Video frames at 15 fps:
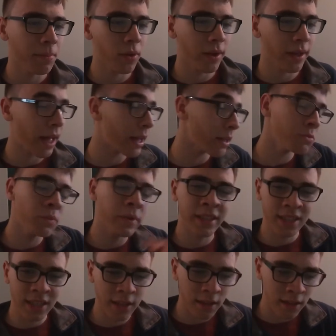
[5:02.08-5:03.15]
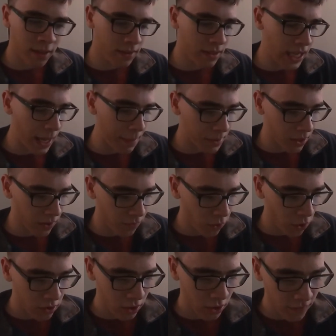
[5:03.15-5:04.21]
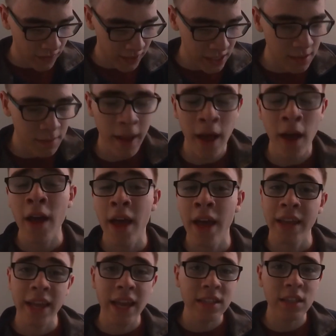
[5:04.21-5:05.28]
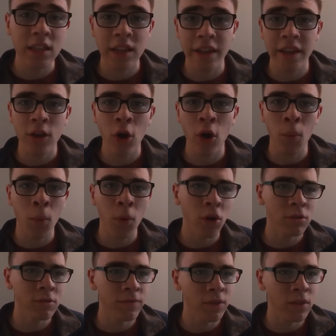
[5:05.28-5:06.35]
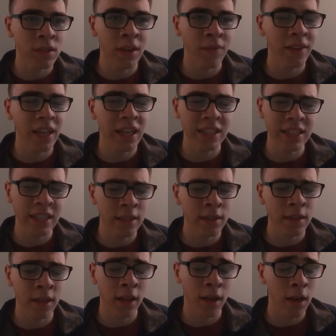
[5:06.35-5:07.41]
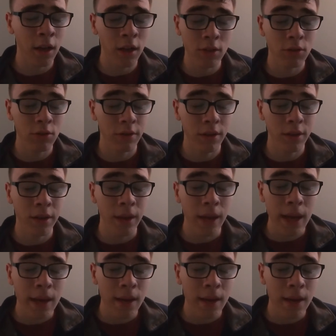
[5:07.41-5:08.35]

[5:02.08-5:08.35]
point, and we see in the episode 4 the conversation about, yes, he got awards for something he did in a country,